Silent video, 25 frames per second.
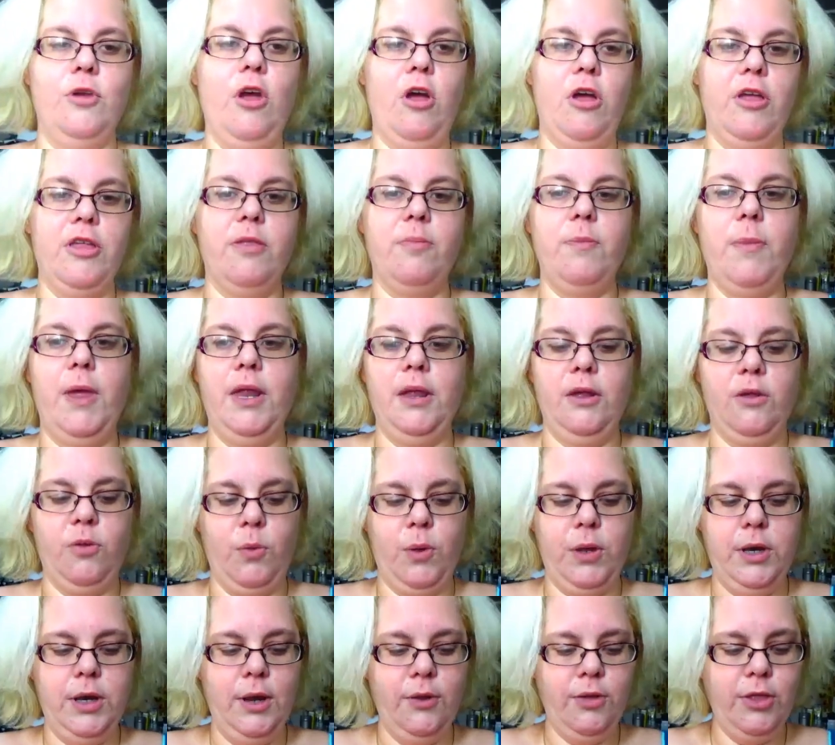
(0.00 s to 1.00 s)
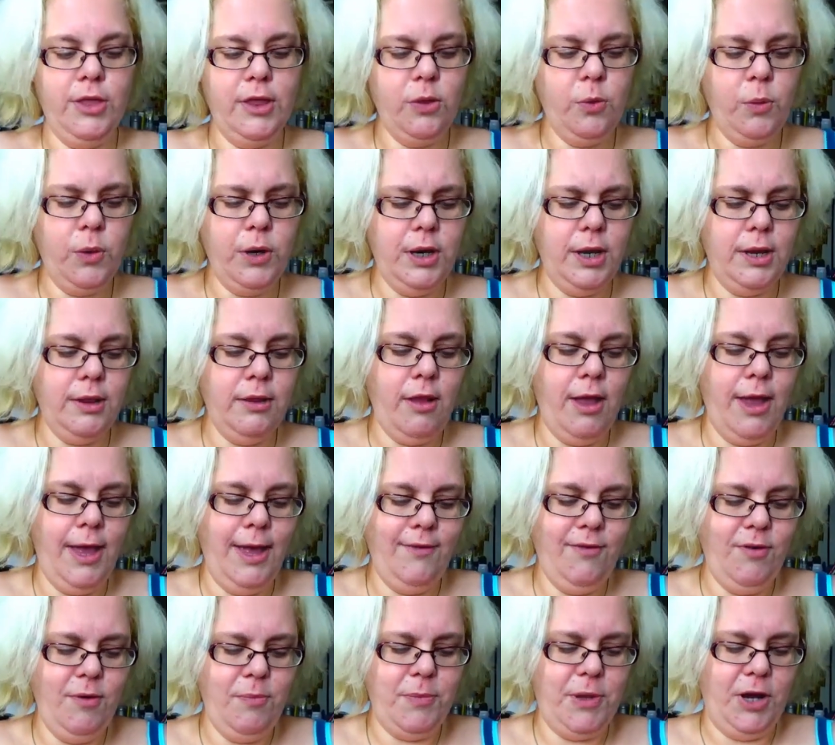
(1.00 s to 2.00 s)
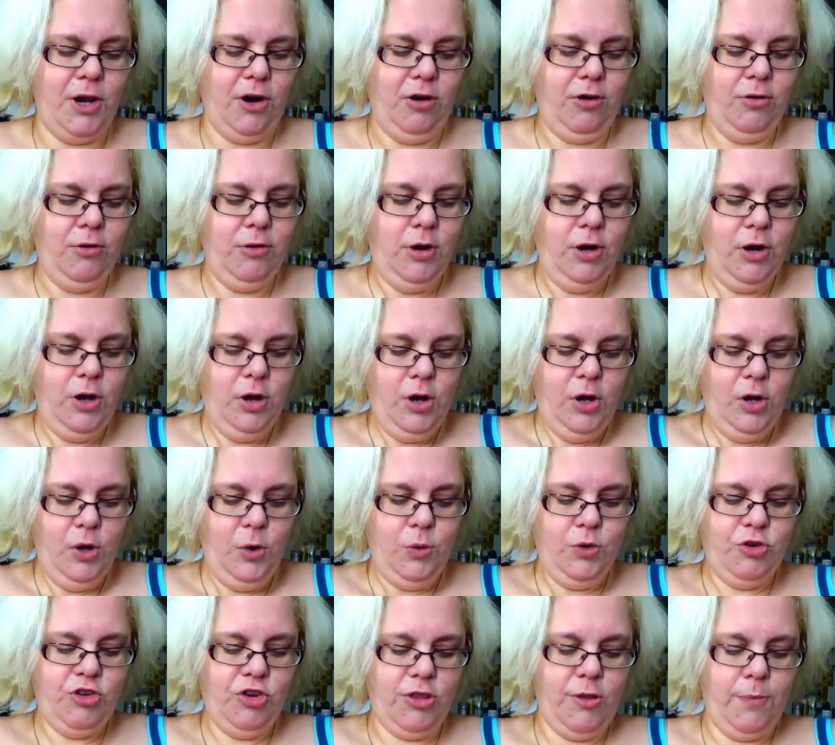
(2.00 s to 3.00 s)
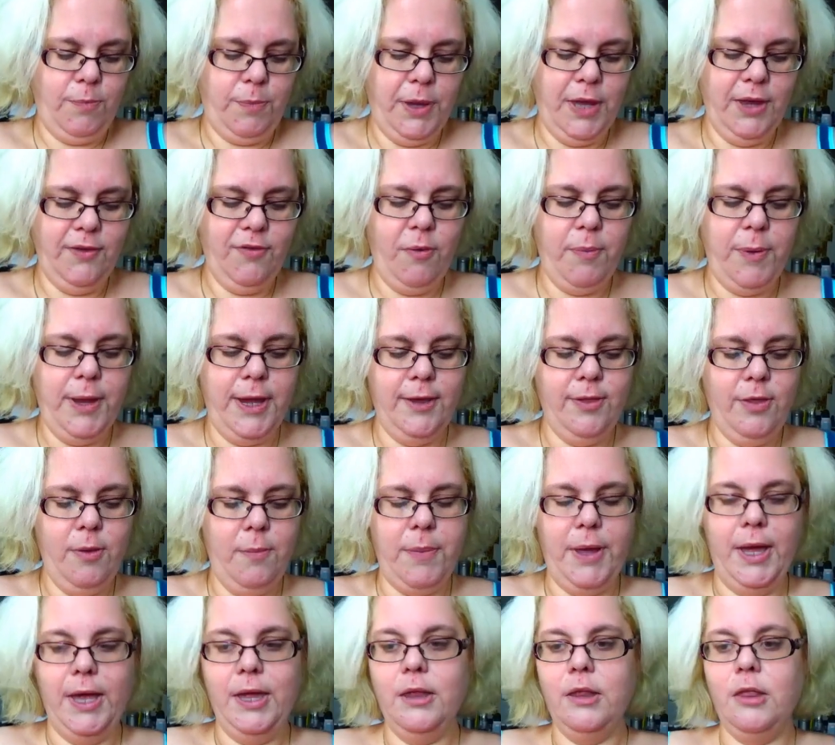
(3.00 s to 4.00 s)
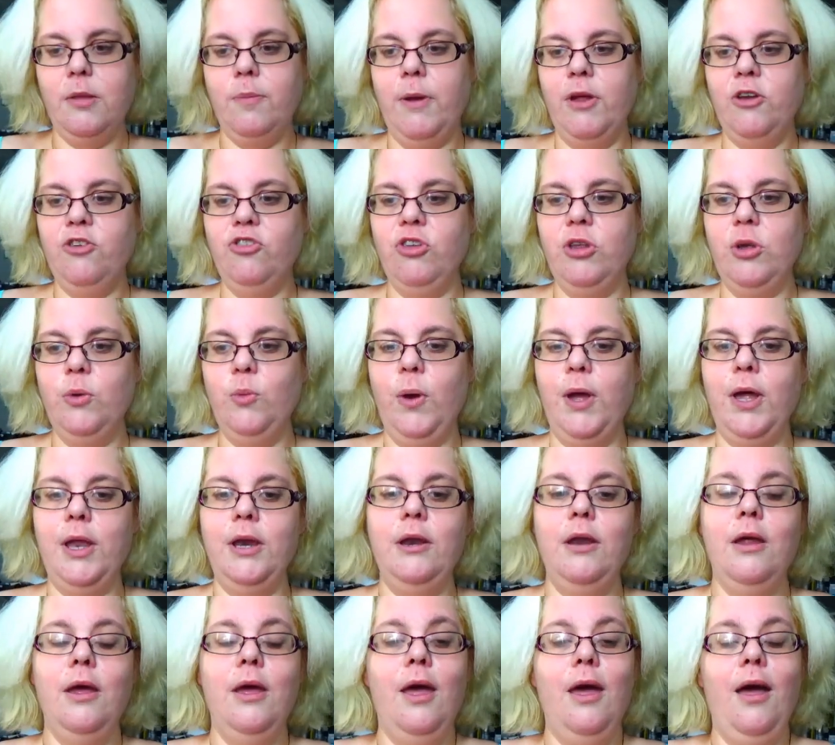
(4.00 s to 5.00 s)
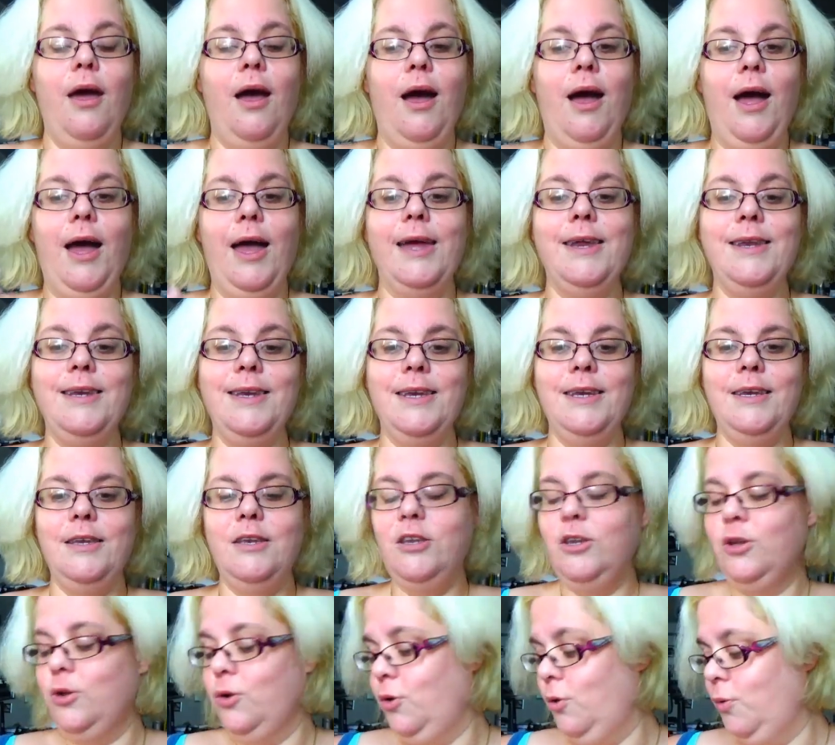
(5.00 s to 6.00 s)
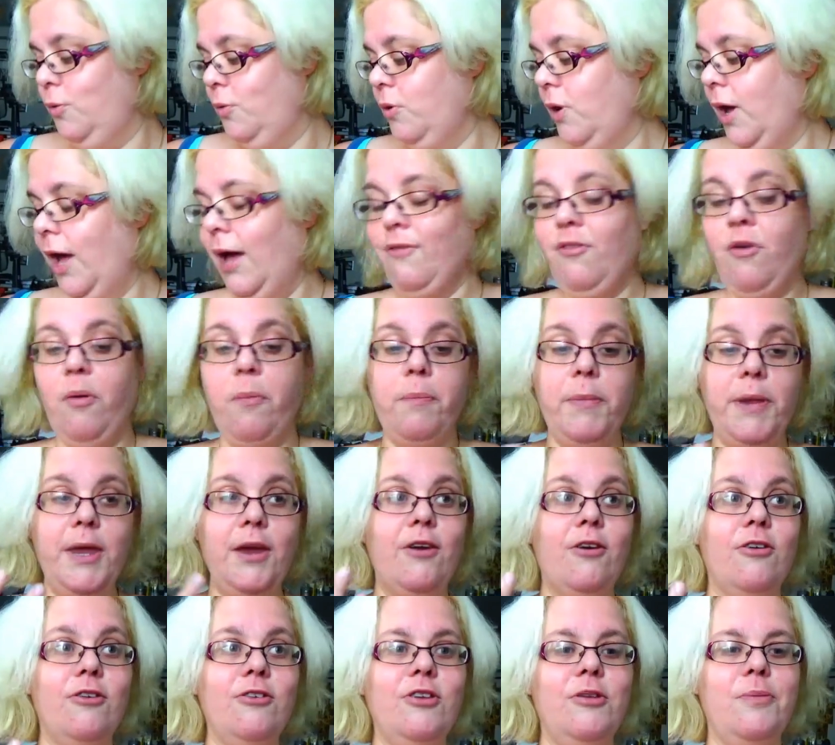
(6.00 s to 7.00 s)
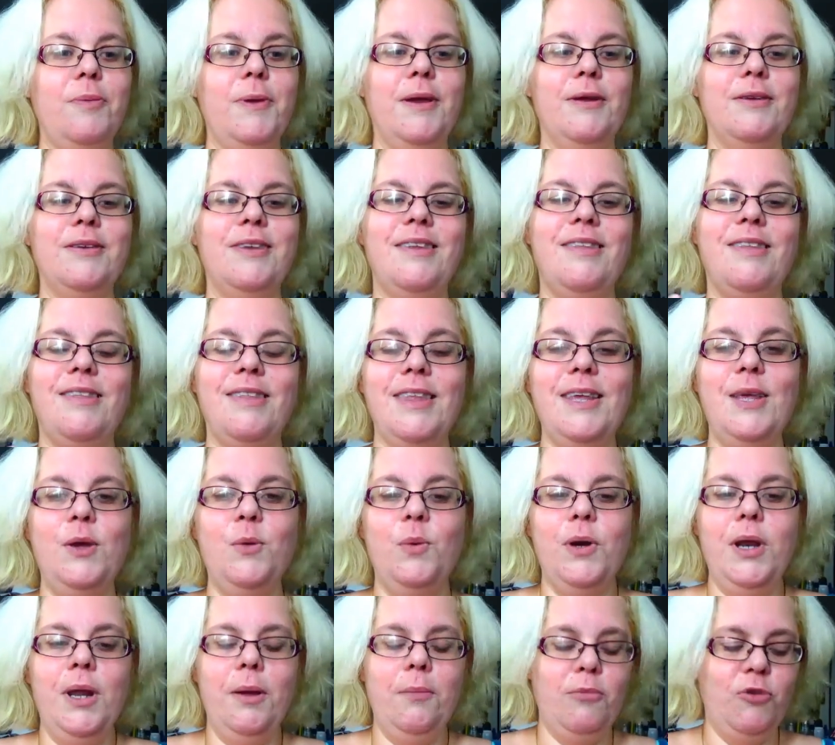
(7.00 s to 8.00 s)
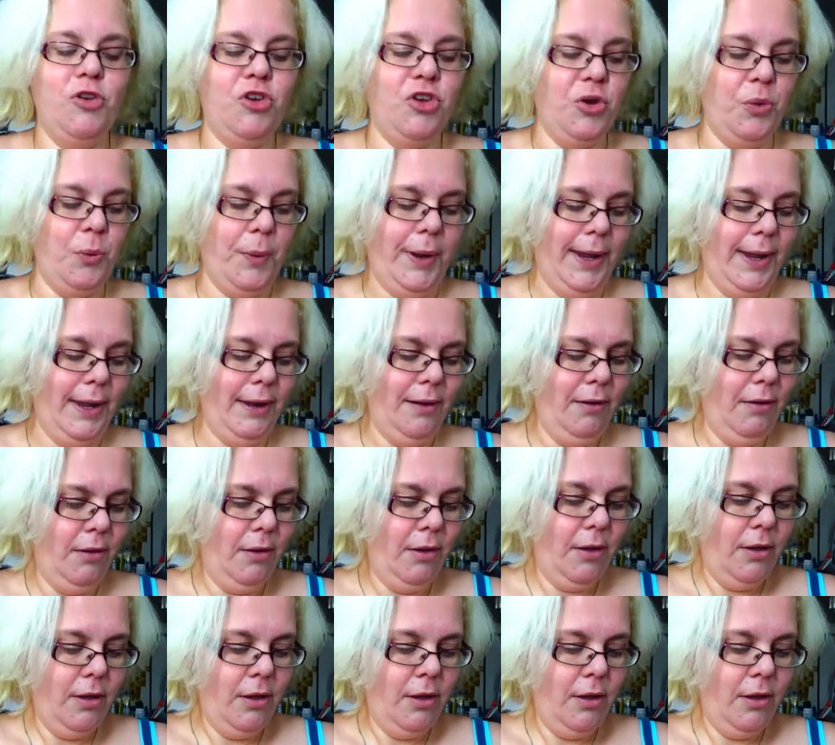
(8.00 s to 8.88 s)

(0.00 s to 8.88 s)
Cosmetics one. Now this one does not have a mirror, which is a bit of a pain in the butt, especially when I need to have a mirror to be able to see what I'm doing.